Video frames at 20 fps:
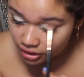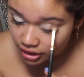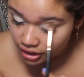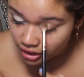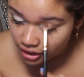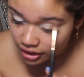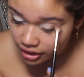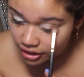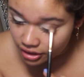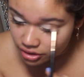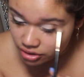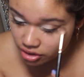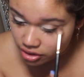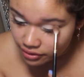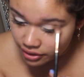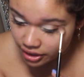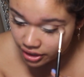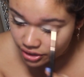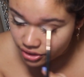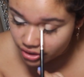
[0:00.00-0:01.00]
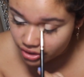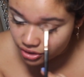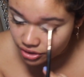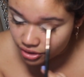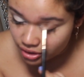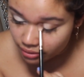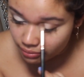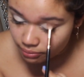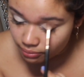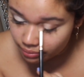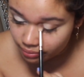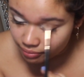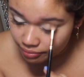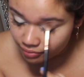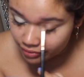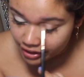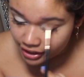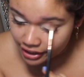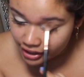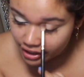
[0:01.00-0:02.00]
getting into a relationship.
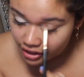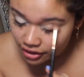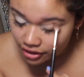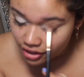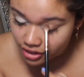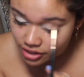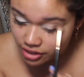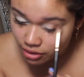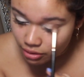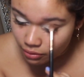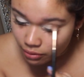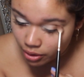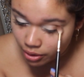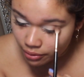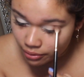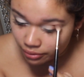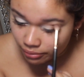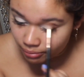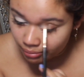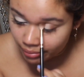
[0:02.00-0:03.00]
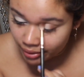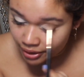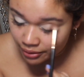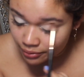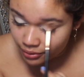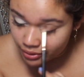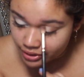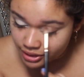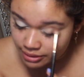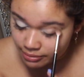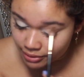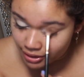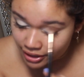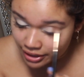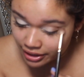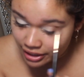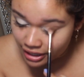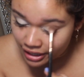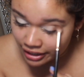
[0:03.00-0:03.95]
There's a quote by Will Smith,